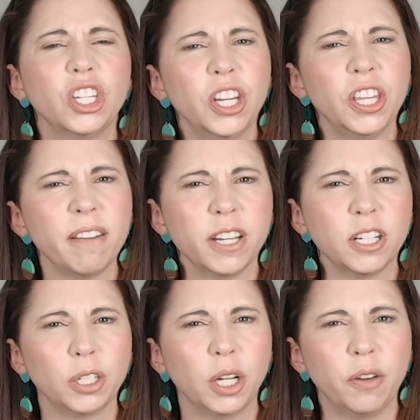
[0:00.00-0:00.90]
You know that
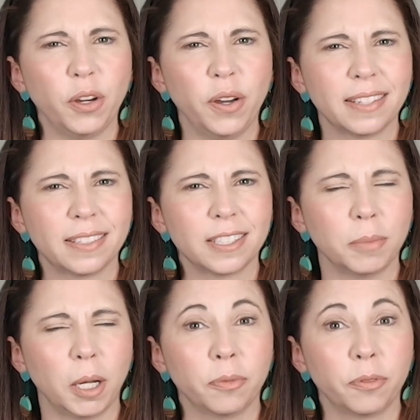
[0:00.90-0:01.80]
photo of your ex's
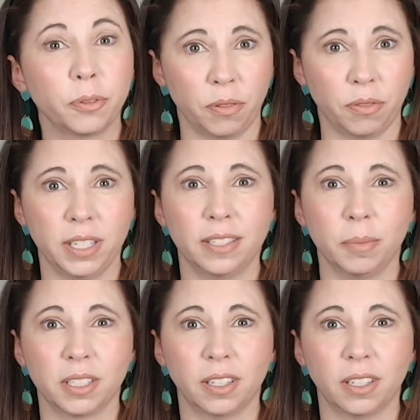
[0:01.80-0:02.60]
mum from 3 summers